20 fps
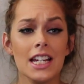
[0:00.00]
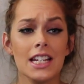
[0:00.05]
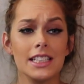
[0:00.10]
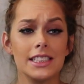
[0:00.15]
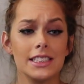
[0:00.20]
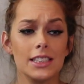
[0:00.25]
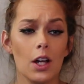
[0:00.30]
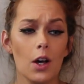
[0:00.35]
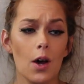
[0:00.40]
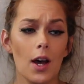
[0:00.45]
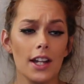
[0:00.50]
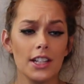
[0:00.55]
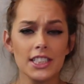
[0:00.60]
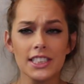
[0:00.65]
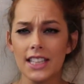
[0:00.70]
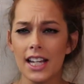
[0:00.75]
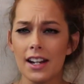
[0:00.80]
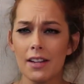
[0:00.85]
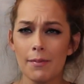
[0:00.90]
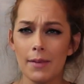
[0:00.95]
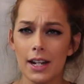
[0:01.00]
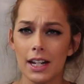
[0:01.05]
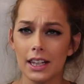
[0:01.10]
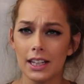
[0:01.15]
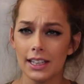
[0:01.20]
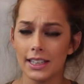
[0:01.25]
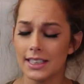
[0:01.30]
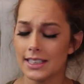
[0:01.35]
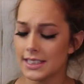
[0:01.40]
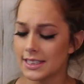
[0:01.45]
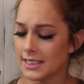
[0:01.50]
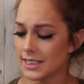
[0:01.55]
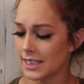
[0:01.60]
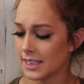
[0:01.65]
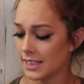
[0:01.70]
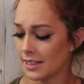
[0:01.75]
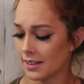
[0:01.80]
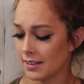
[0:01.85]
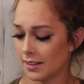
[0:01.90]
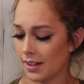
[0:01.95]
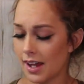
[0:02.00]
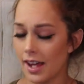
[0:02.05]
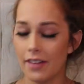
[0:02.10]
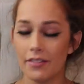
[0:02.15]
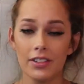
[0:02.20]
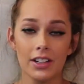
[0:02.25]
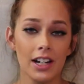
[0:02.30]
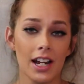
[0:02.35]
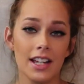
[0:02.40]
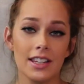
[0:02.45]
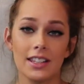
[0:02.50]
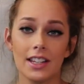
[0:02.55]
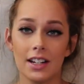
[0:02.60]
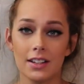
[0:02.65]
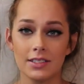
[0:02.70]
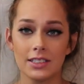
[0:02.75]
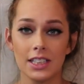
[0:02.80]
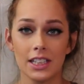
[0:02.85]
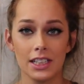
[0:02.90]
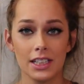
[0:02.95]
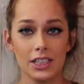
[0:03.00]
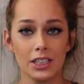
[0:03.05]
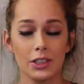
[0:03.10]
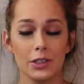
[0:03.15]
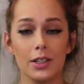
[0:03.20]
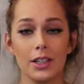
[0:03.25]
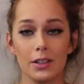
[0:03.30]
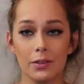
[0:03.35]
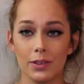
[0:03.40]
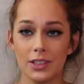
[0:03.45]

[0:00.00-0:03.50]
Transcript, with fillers: So I just kind of made a list every night that I was going to do it.